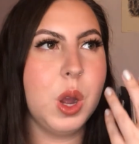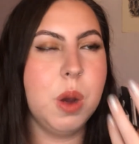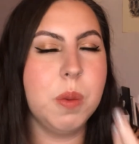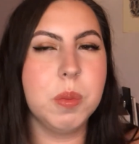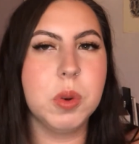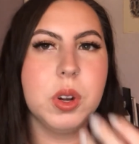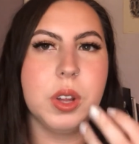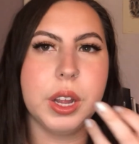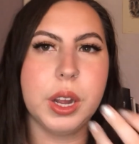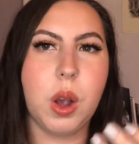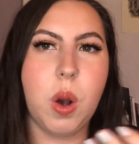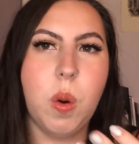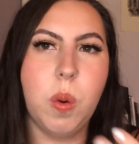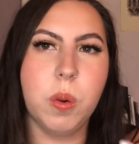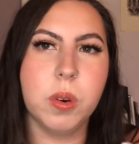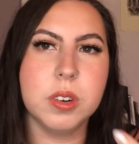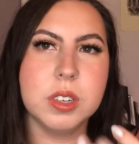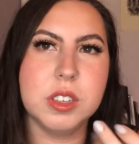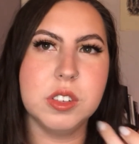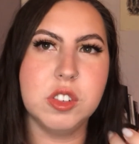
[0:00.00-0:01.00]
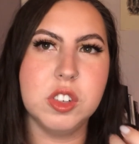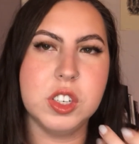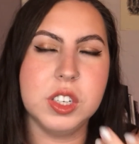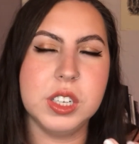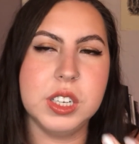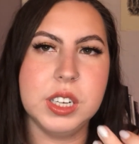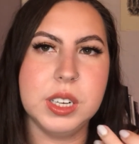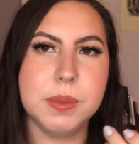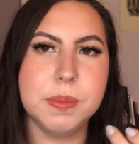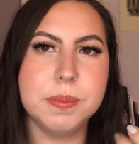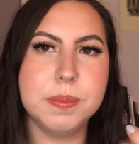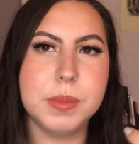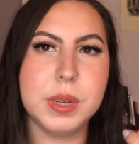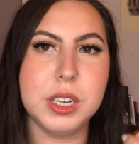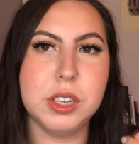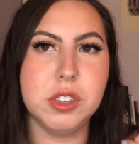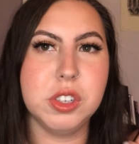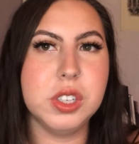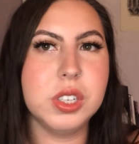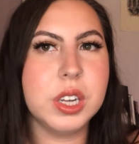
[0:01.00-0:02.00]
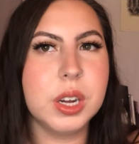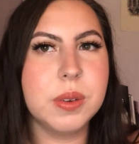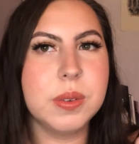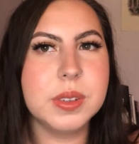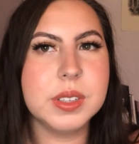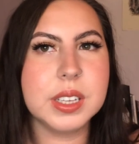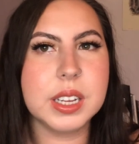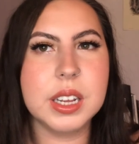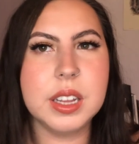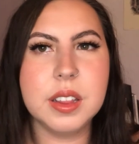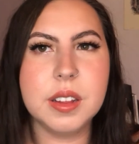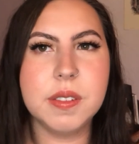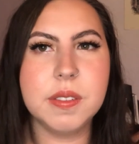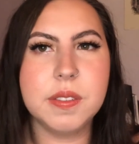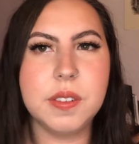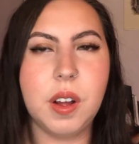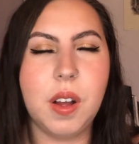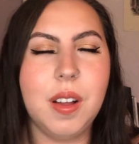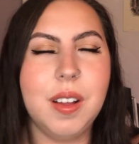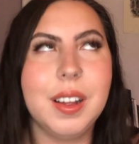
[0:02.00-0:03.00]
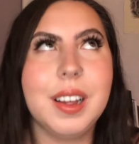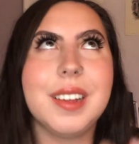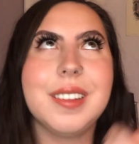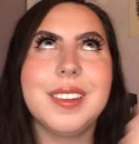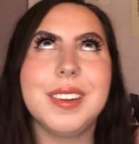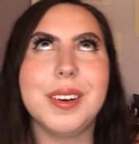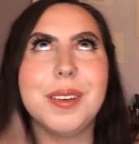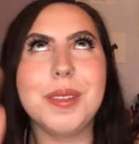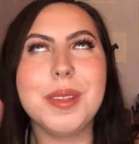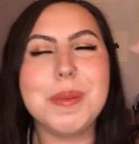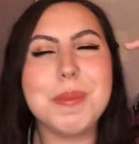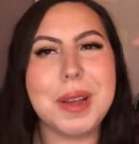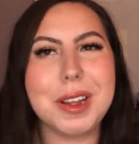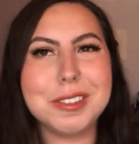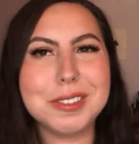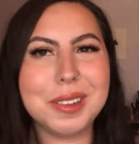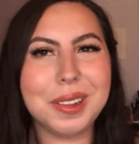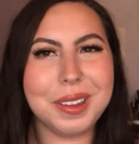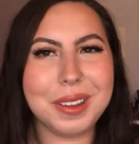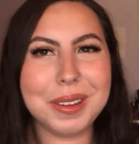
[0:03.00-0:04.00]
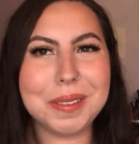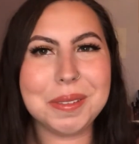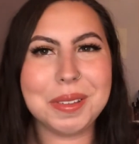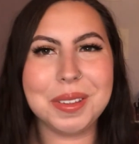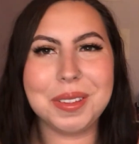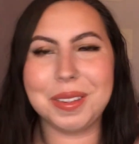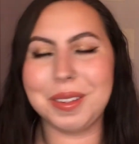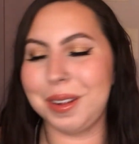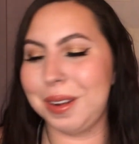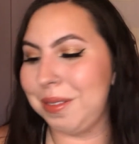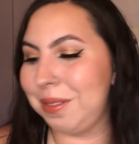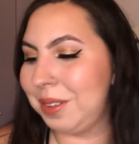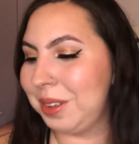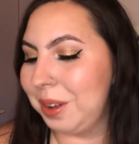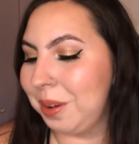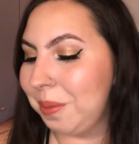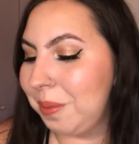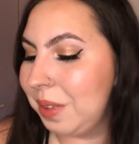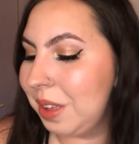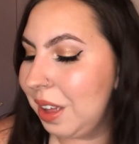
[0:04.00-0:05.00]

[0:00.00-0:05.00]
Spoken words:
more like orangey peachy tones in the fall, because you know they match the leaves and stuff. So